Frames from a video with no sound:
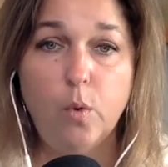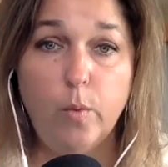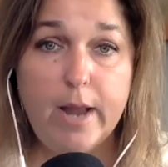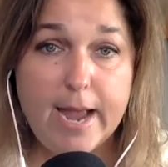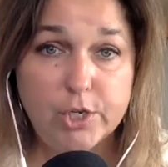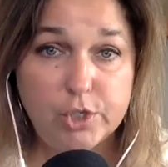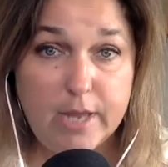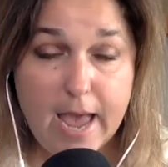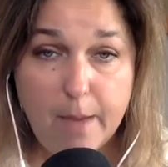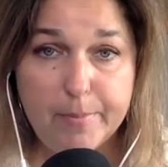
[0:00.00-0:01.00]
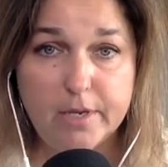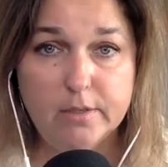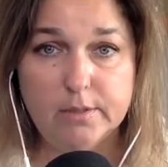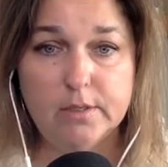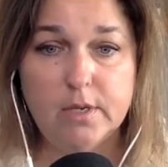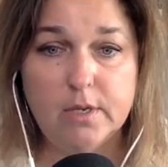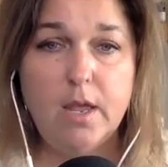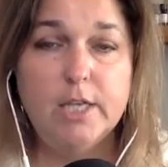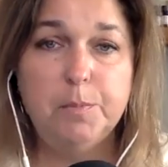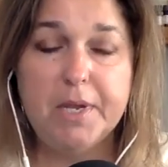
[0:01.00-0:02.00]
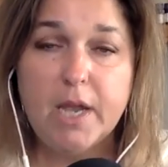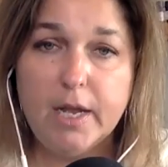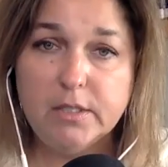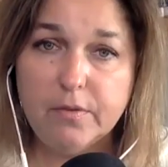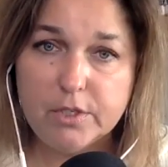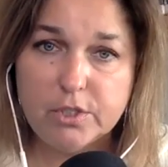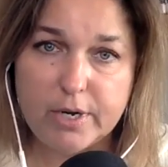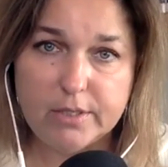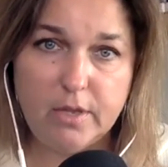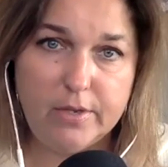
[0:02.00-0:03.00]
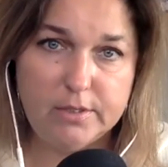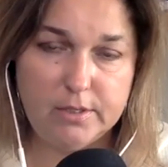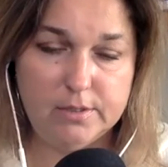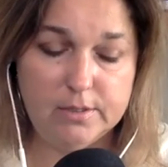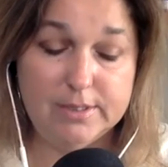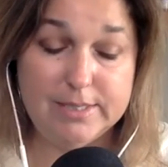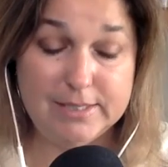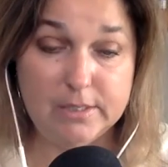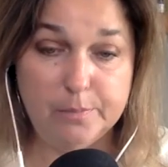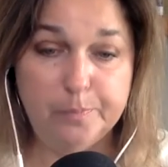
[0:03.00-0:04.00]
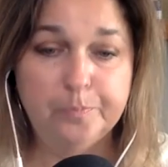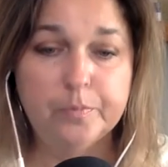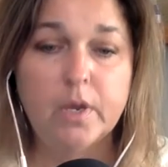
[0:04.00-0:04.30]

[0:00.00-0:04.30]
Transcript: What actually happens is, because of the stress on the system,